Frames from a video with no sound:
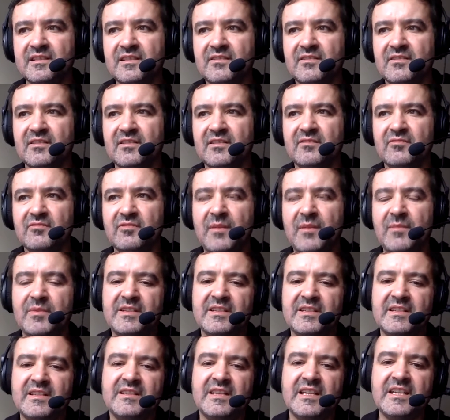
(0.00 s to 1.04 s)

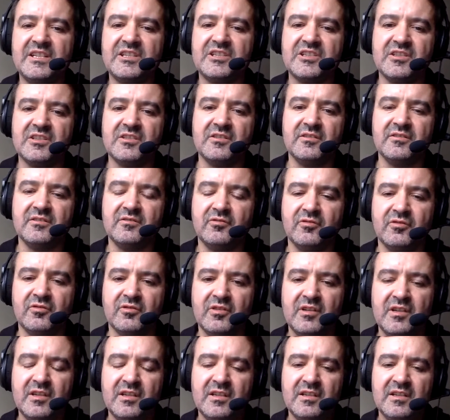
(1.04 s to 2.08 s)
representation or
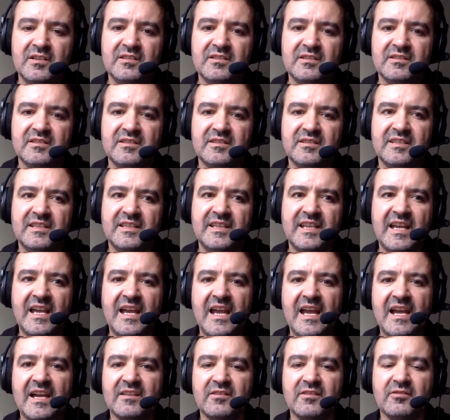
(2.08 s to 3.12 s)
the
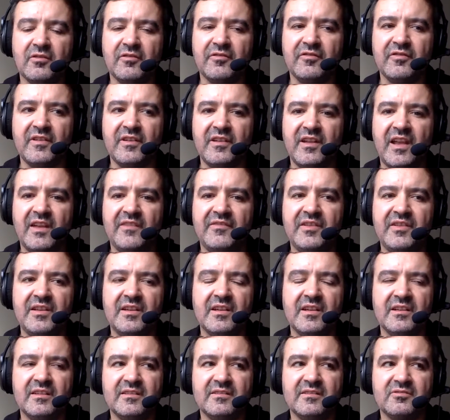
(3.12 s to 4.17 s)
act of having
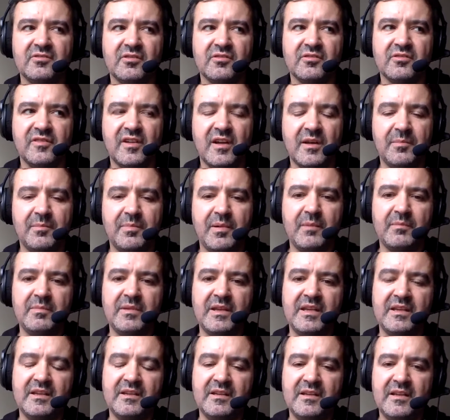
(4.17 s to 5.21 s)
a sort of a
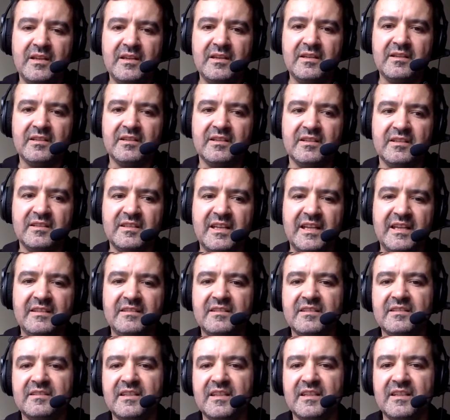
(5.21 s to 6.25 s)
public
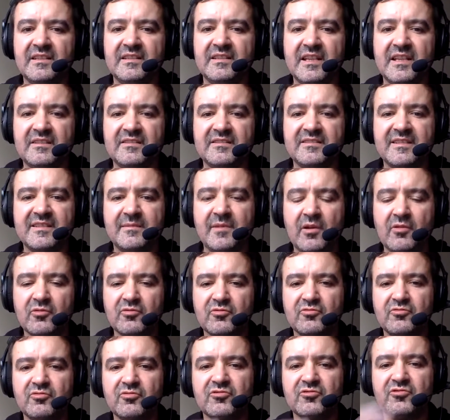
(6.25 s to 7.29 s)
entity that somehow
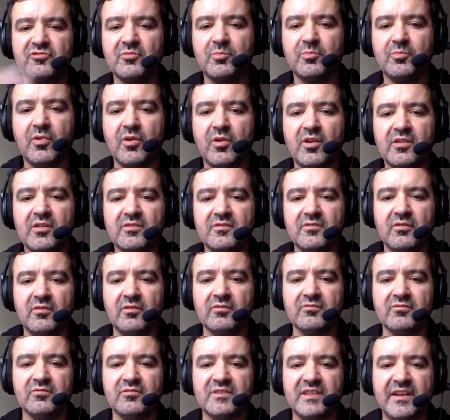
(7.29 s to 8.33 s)
could support all
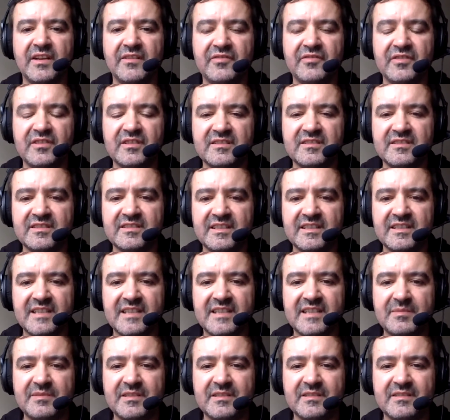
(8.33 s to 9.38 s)
those efforts is
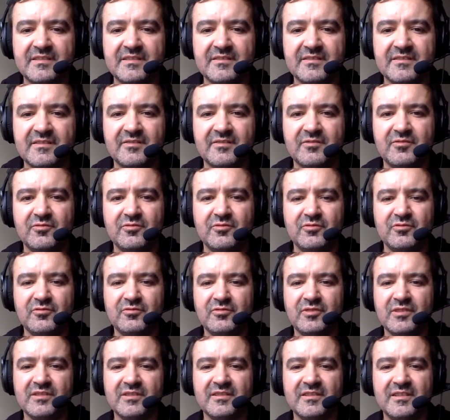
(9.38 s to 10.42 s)
absent?
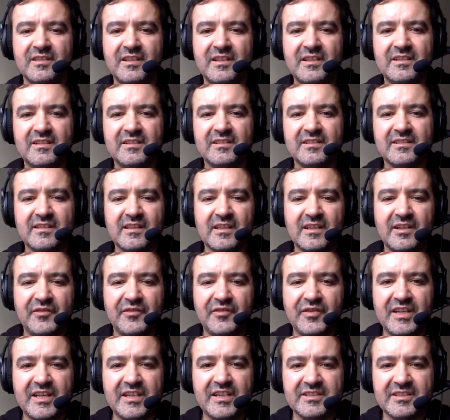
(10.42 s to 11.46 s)
What
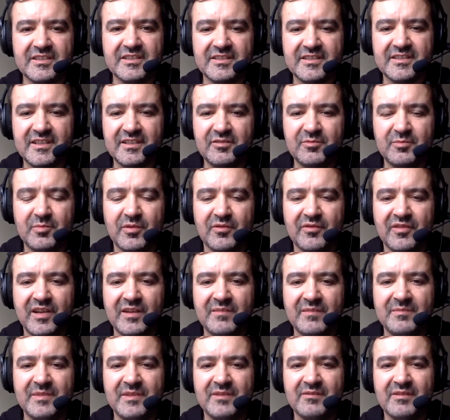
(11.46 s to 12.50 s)
clarifications can you
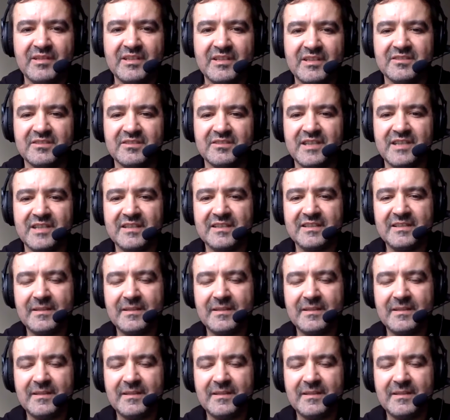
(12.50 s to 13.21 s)
provide me in relation to that?